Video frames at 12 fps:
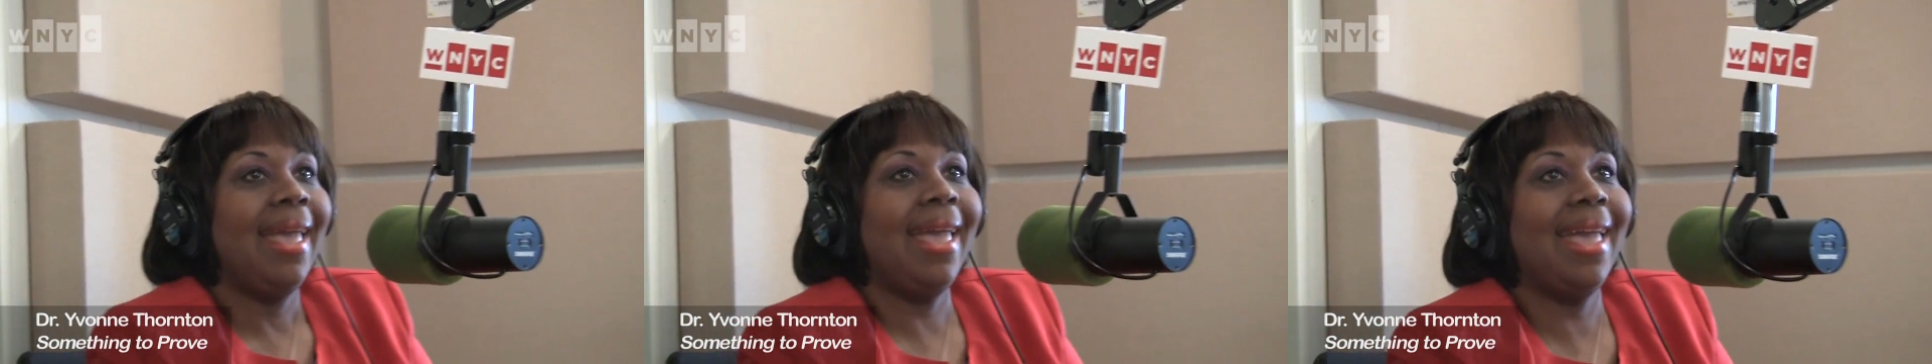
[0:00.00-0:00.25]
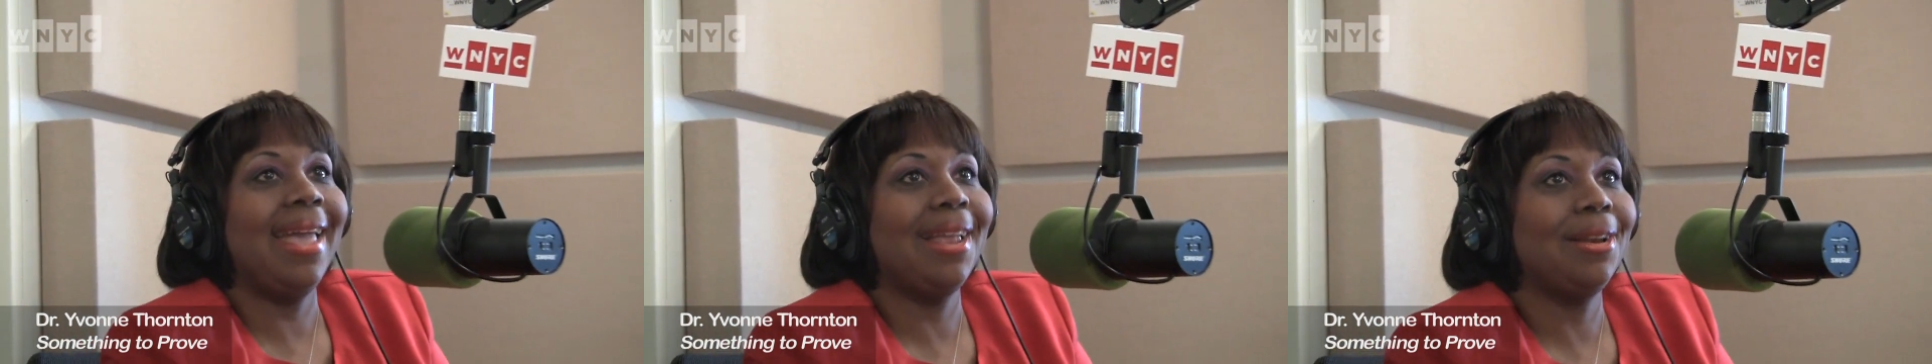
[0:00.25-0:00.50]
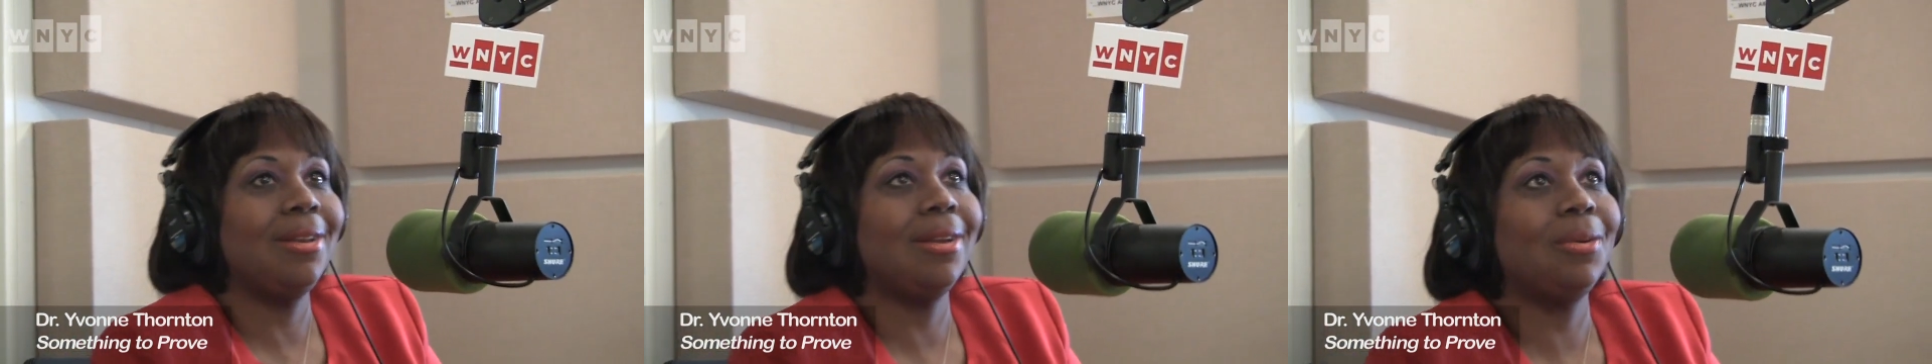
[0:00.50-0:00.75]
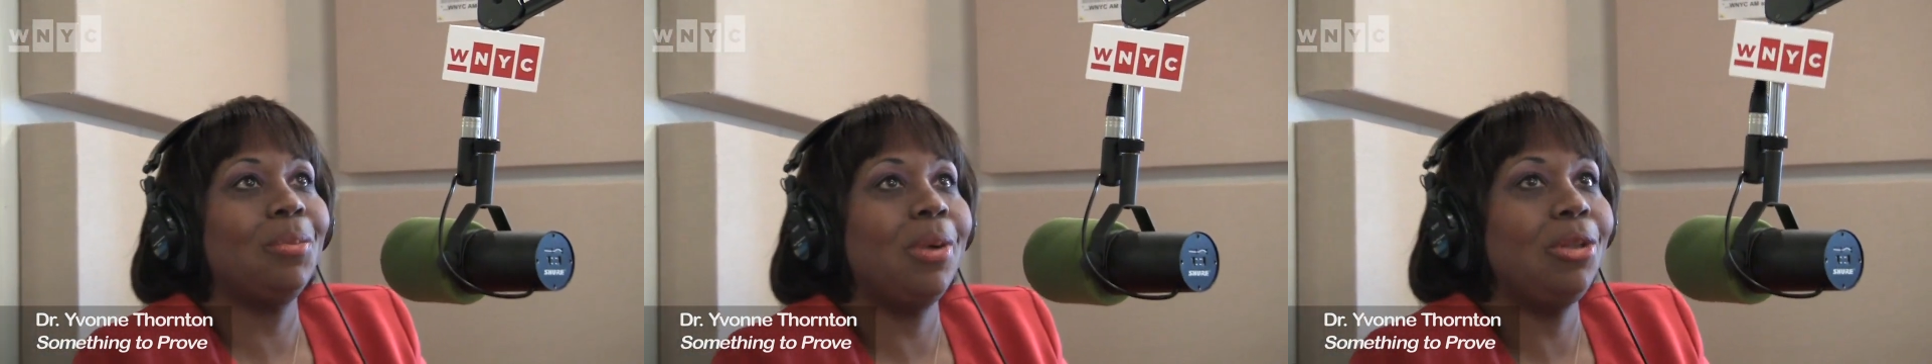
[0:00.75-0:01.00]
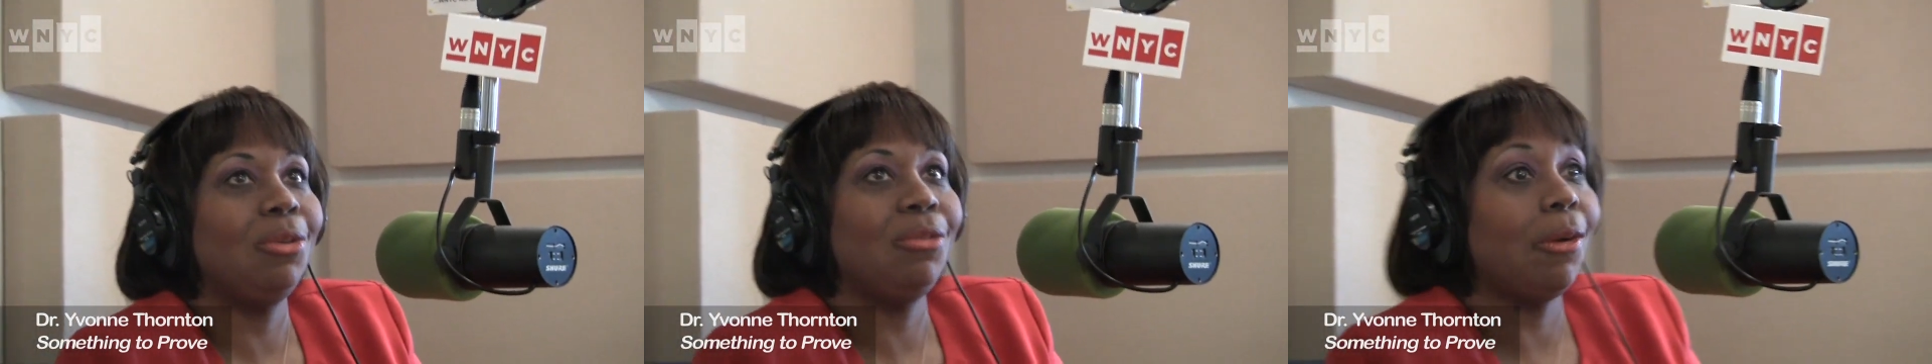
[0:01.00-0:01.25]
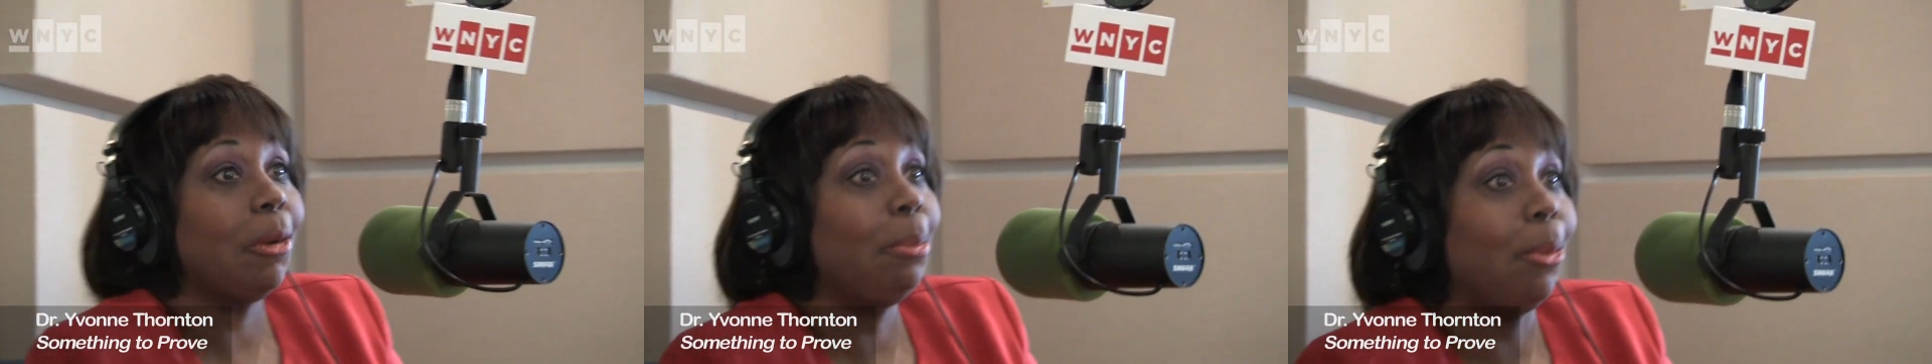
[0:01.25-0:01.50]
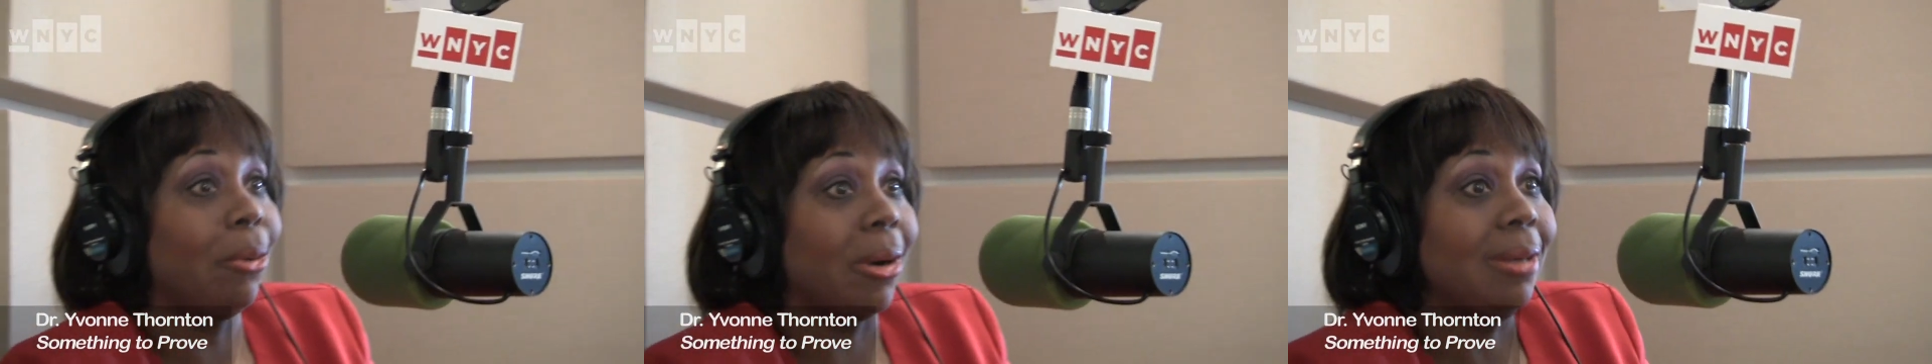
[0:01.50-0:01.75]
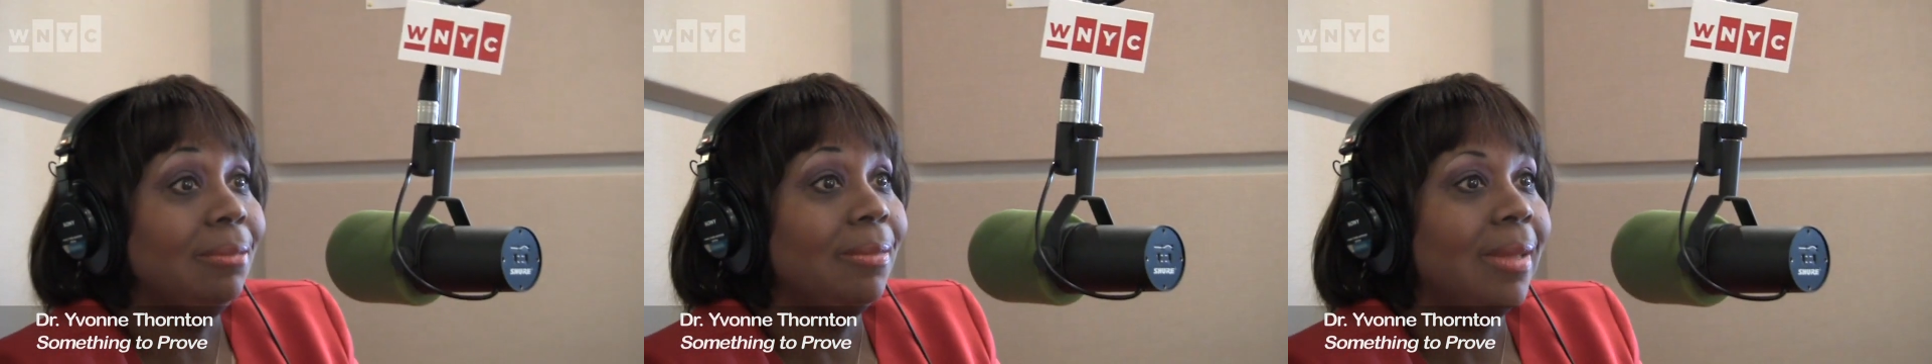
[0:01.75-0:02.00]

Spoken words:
And when you're very poor,